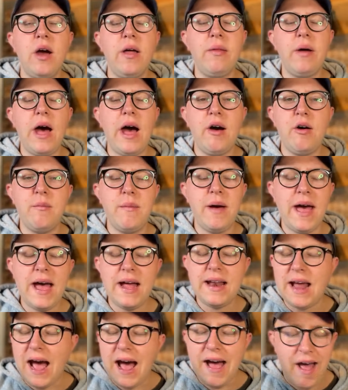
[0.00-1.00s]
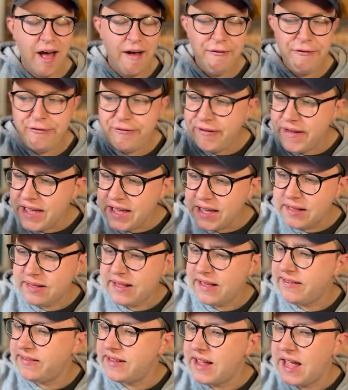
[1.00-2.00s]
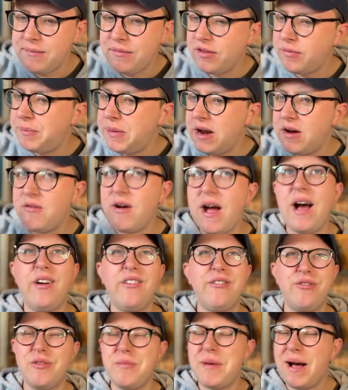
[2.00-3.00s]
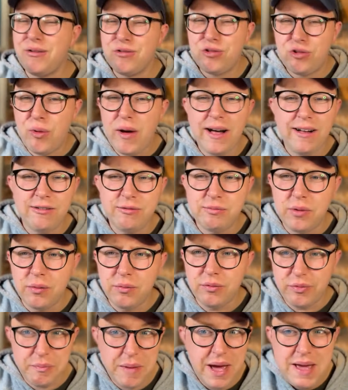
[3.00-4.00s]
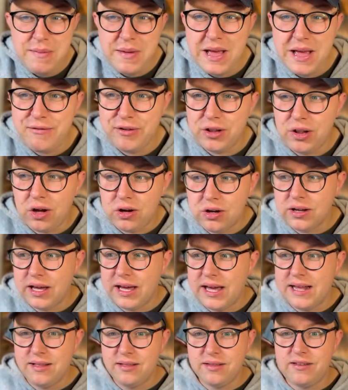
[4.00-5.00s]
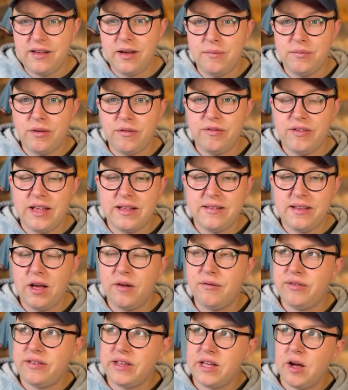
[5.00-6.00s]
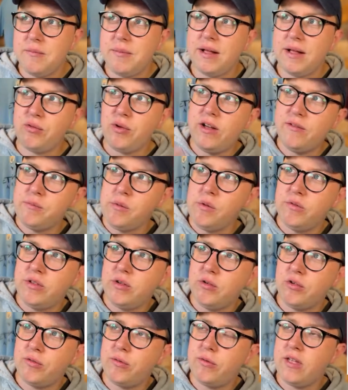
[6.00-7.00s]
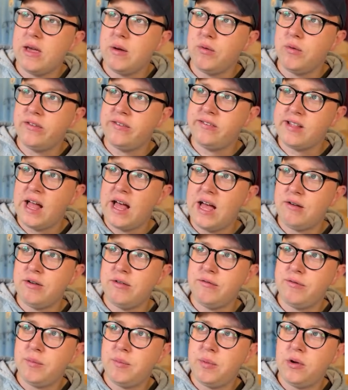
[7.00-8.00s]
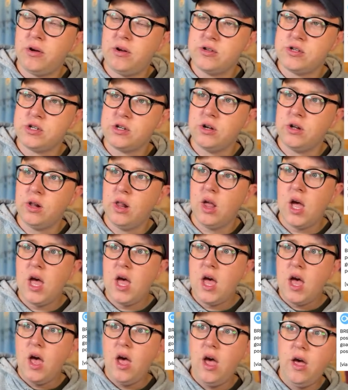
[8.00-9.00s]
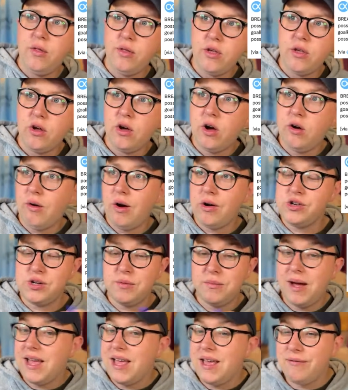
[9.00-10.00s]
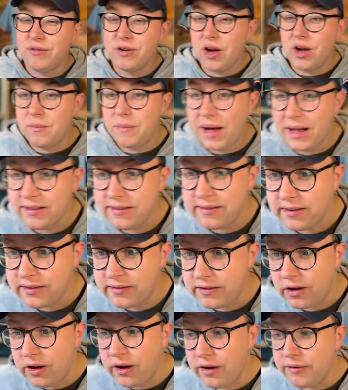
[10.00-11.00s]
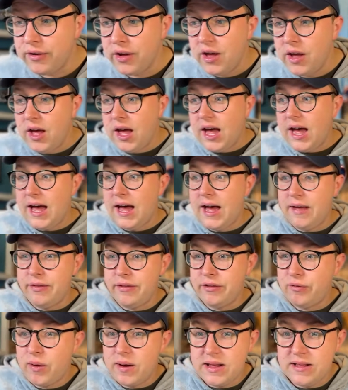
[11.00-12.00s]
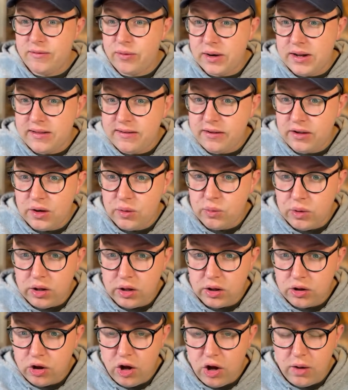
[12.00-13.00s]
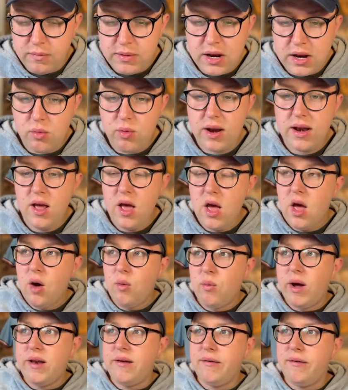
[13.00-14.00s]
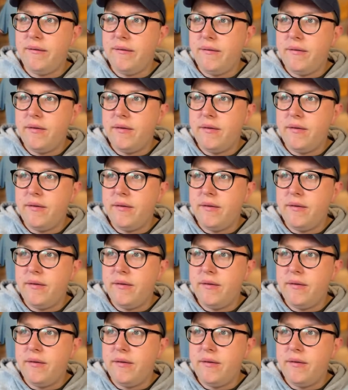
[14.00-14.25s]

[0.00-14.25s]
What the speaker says: out of my head, I think this name has been around for about 12 months, maybe even longer in terms of City. Obviously, going back 12 months, he was starring for Portugal at the Euros. You might even go back to sort of the 2022 World Cup. When